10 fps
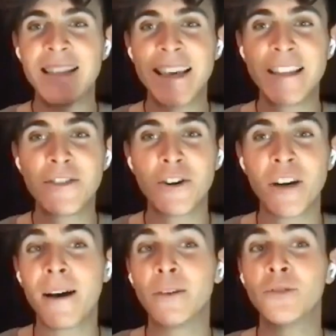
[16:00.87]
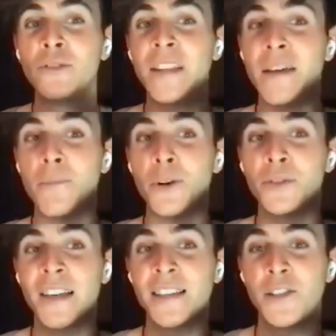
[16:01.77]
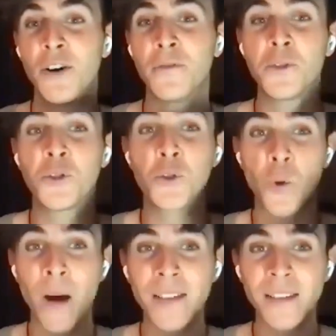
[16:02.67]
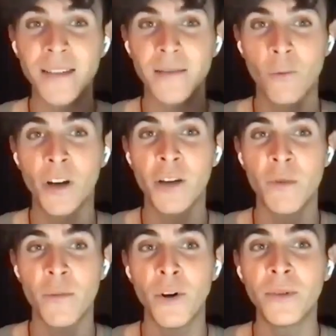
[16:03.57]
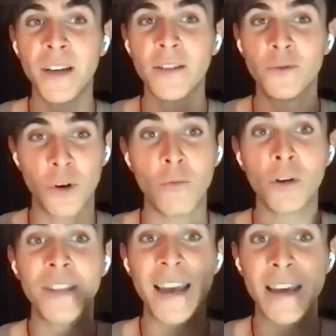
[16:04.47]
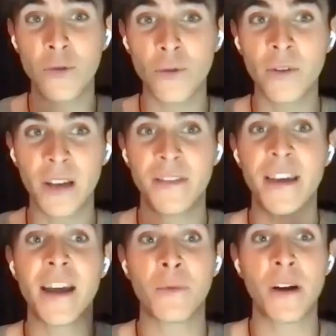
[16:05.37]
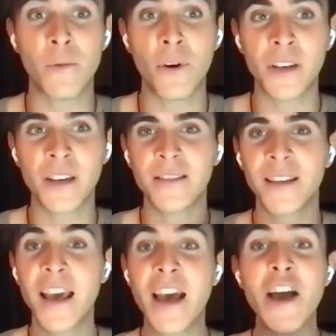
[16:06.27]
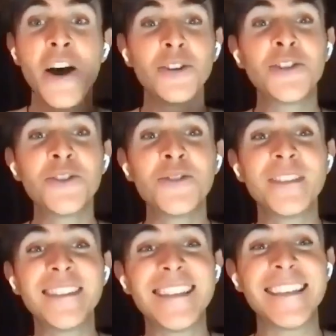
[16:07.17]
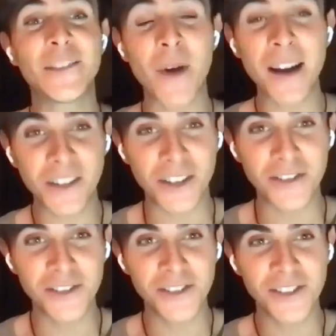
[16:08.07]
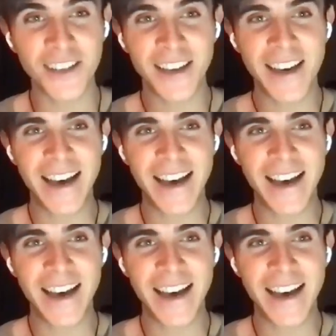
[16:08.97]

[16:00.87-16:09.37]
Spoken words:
they talk about the importance of trust, working remotely, to know what they do if they are really working. Also, distractions,